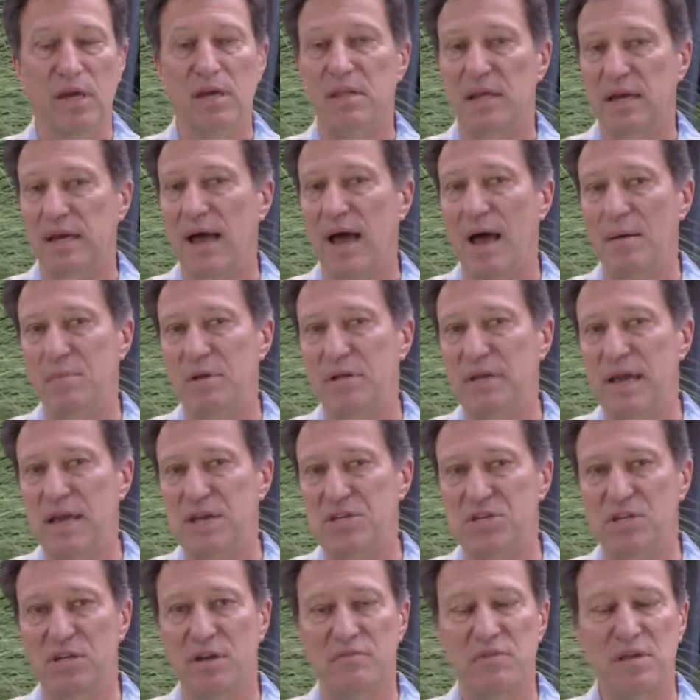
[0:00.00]
The
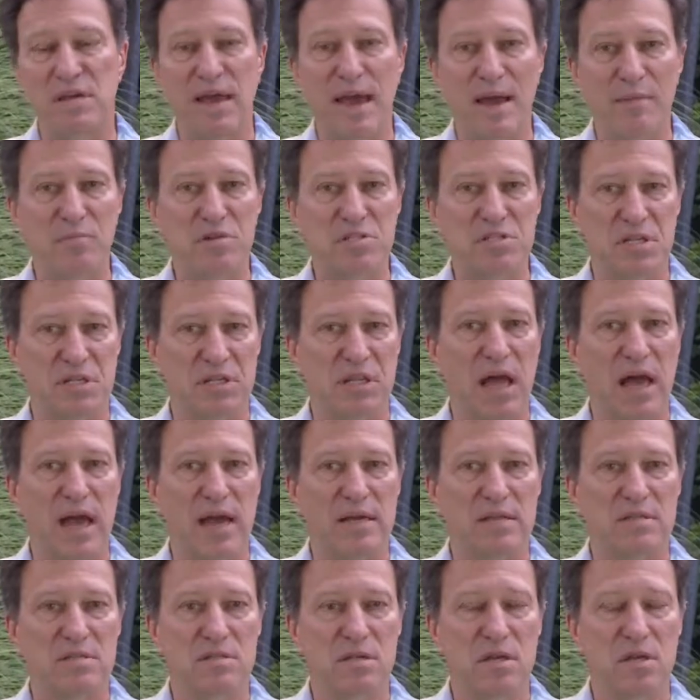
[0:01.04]
combination of the Emerson
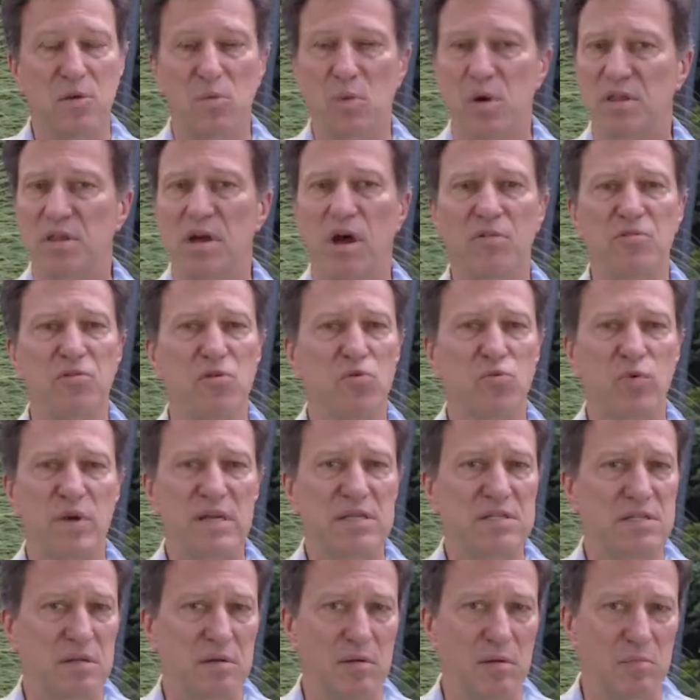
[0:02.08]
lines with other
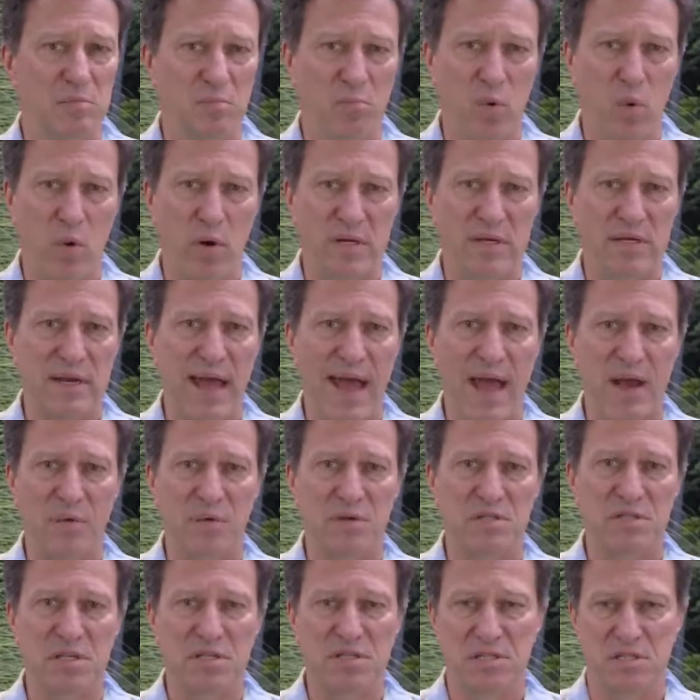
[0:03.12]
recent important
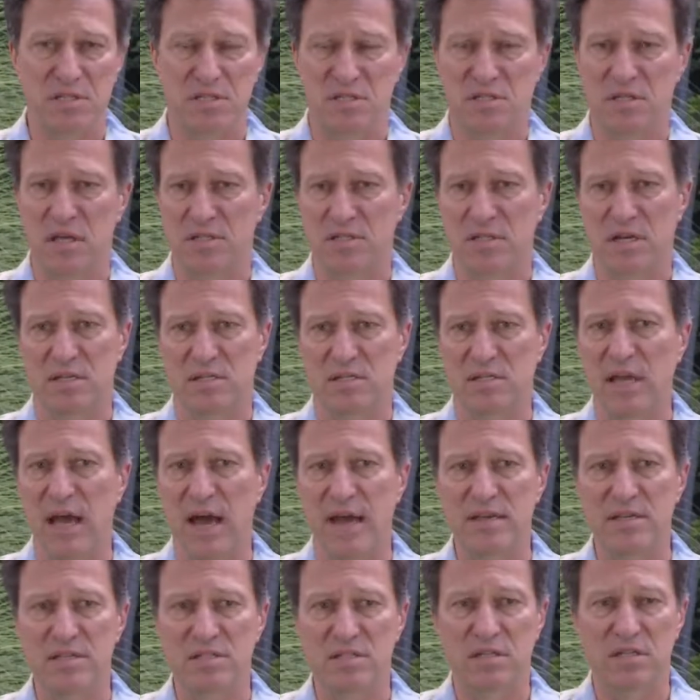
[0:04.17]
acquisitions such as
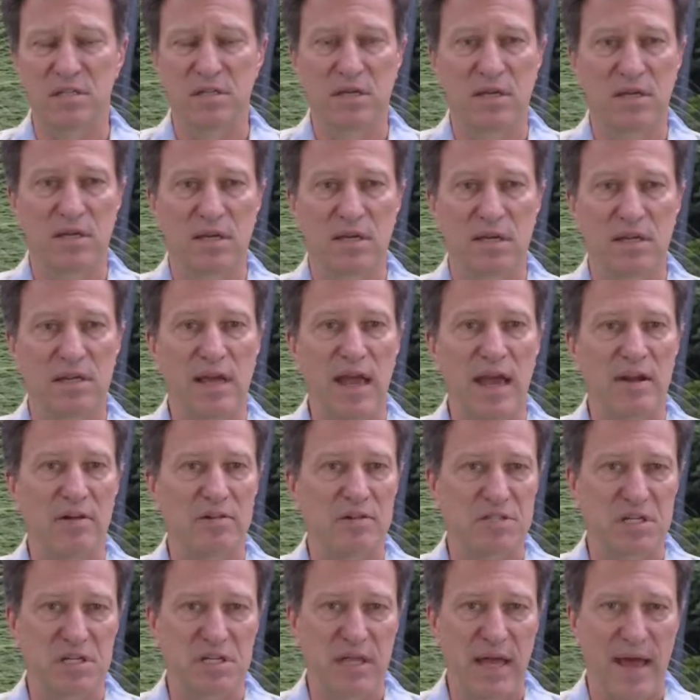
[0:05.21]
Geist and
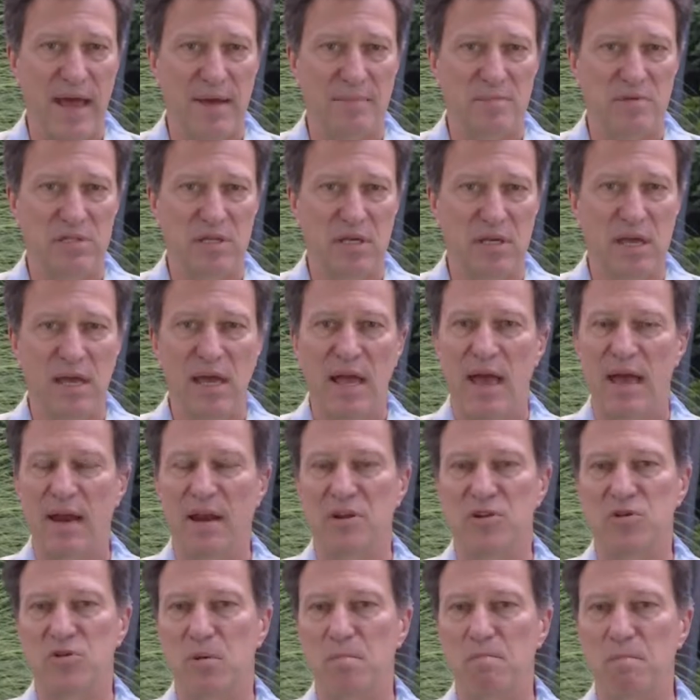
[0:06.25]
Energy Labs and
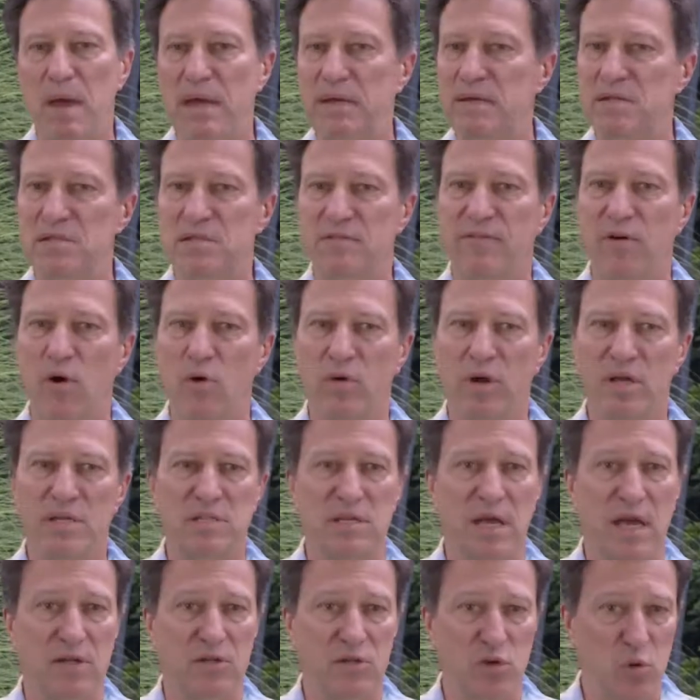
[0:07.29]
a tremendous
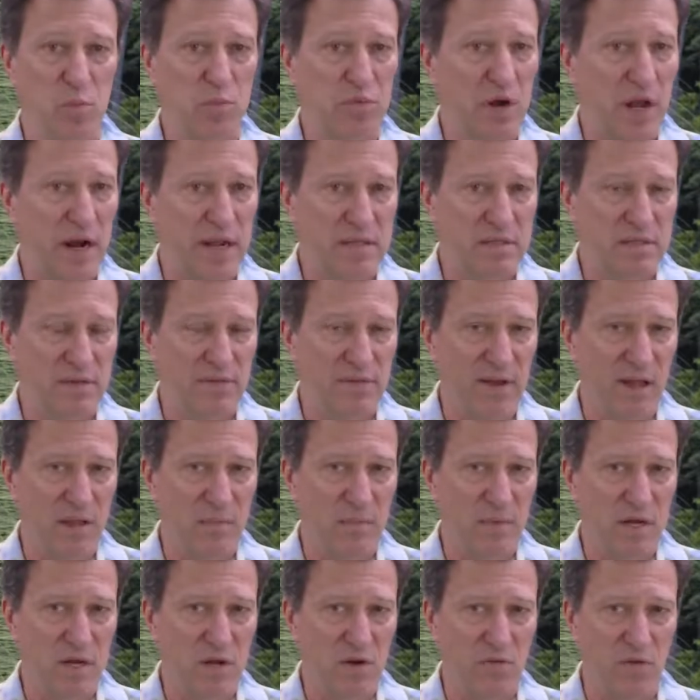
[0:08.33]
focus on new product
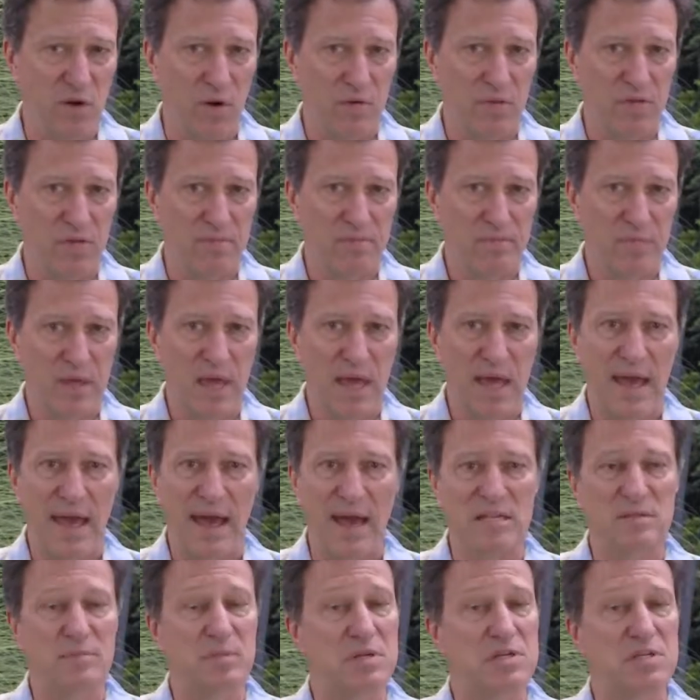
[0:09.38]
development and growth
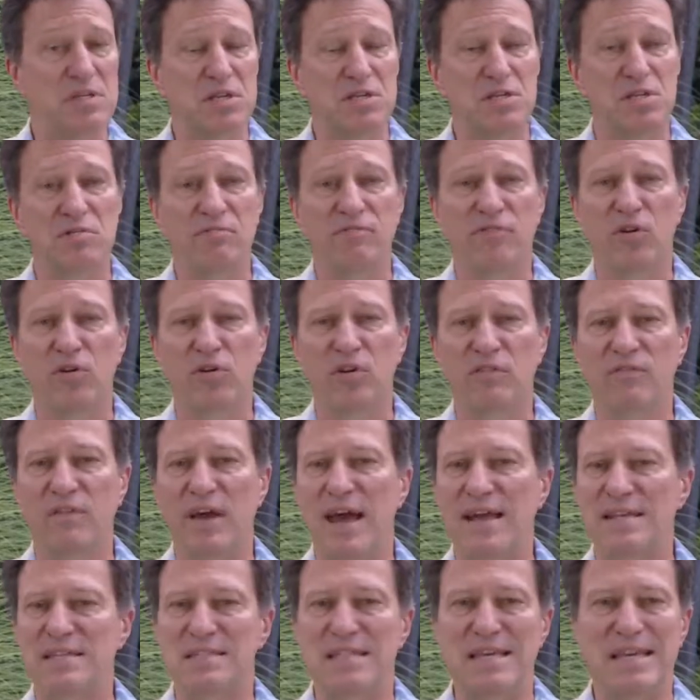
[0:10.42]
has positioned Vertiv
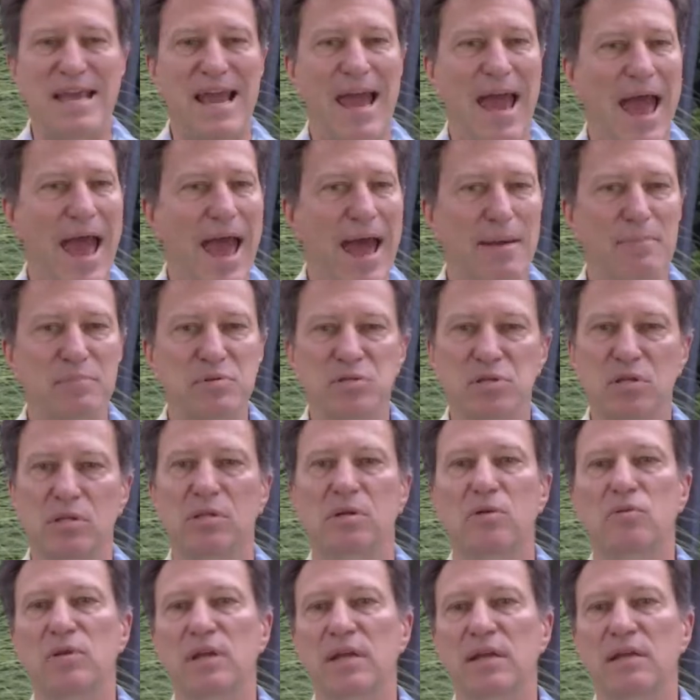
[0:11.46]
as the
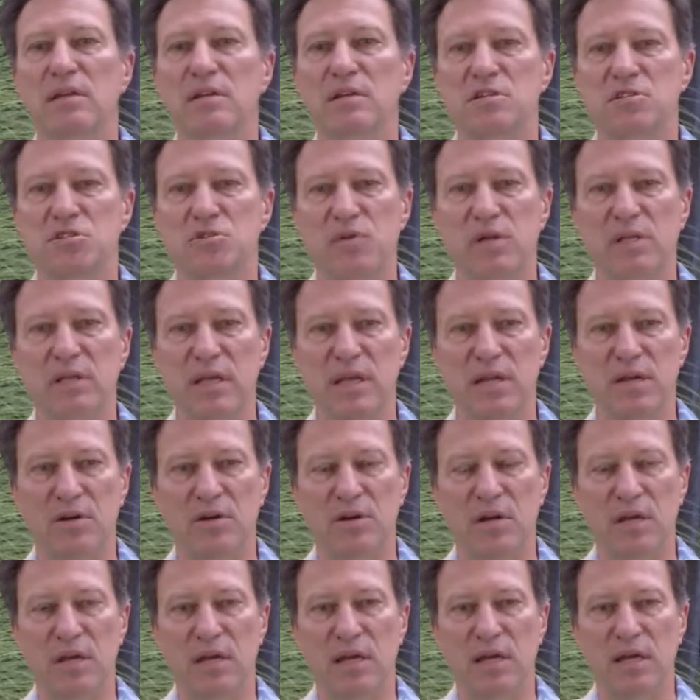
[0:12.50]
absolute industry
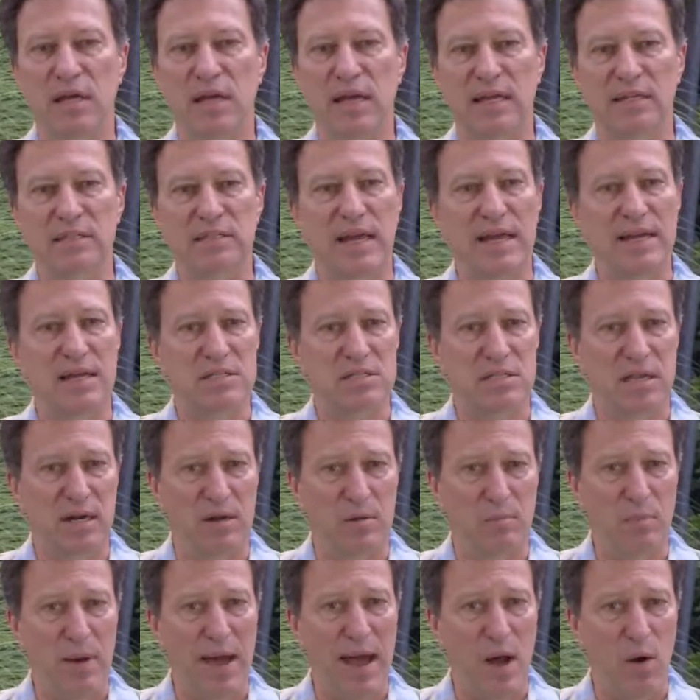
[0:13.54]
leader in data
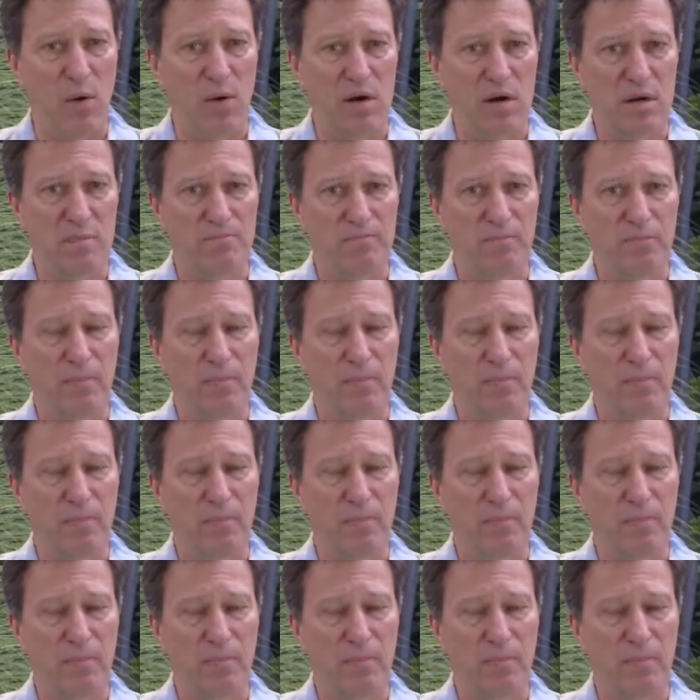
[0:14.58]
center power,